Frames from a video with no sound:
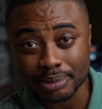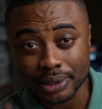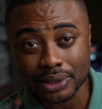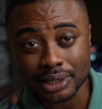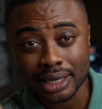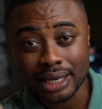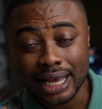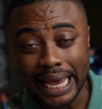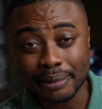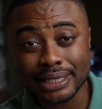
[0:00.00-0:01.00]
because
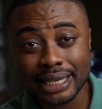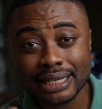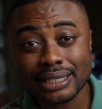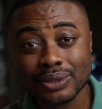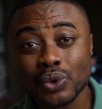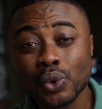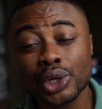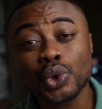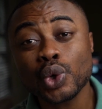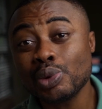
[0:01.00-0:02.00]
MTN is still
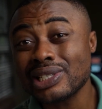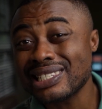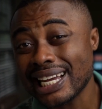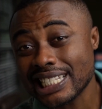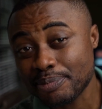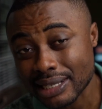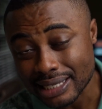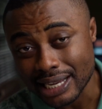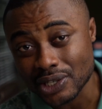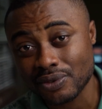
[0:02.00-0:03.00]
holding almost
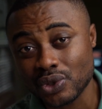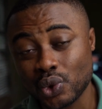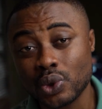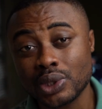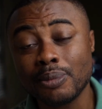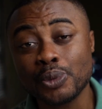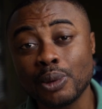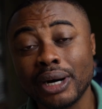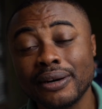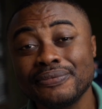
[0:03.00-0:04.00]
90% of the total
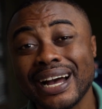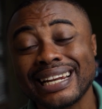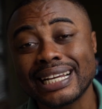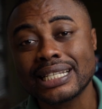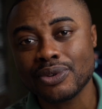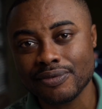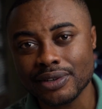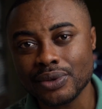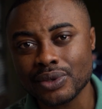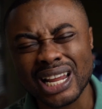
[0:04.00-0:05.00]
mobile finance
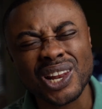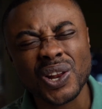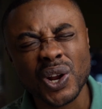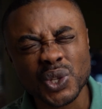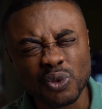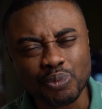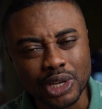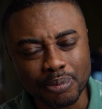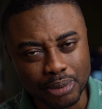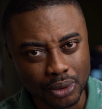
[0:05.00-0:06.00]
revenues. A lot of
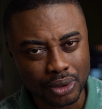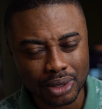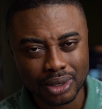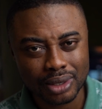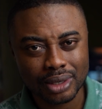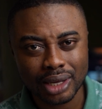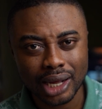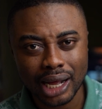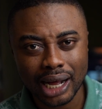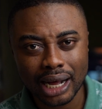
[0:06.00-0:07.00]
people
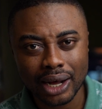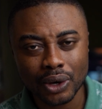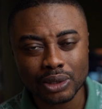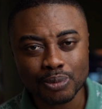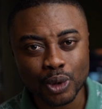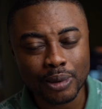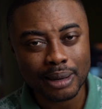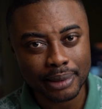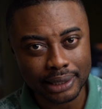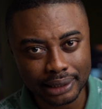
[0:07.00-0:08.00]
are on mobile
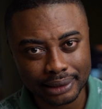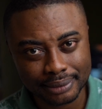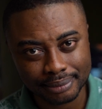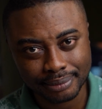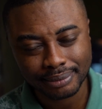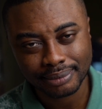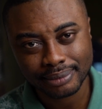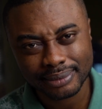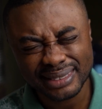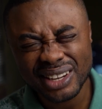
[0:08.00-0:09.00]
money.
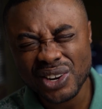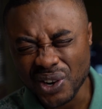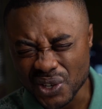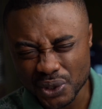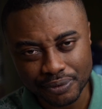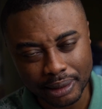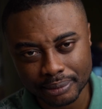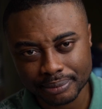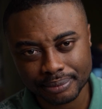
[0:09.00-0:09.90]
A lot of them.